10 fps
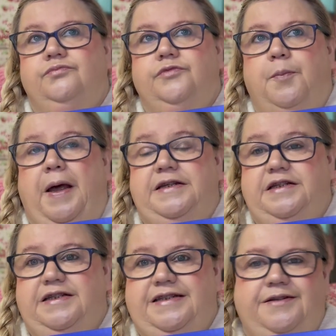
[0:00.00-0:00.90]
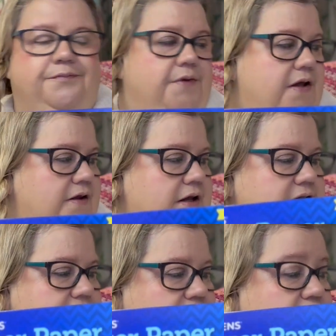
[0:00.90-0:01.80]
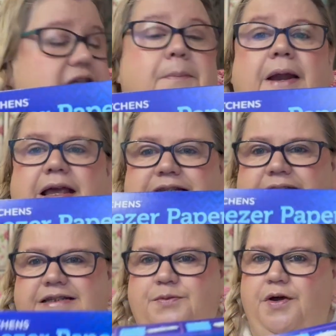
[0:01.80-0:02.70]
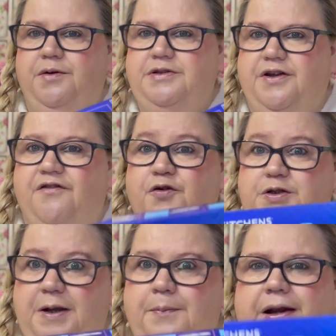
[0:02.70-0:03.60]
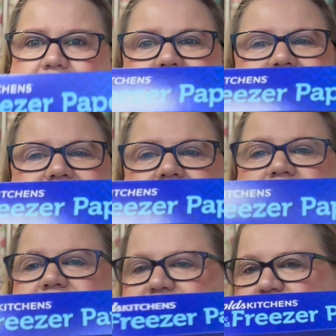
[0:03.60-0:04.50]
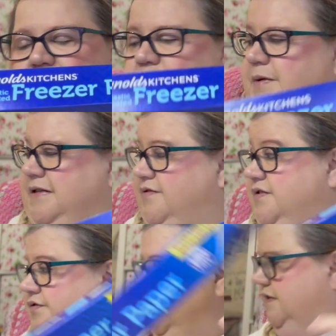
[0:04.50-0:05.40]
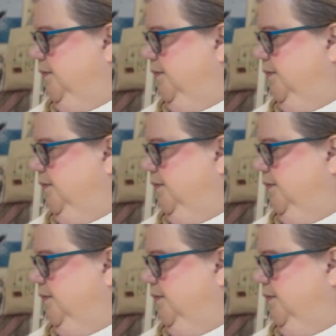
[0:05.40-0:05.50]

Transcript: patterns. That's it, for the templates. That's the word I was looking for, templates. So I got myself some freezer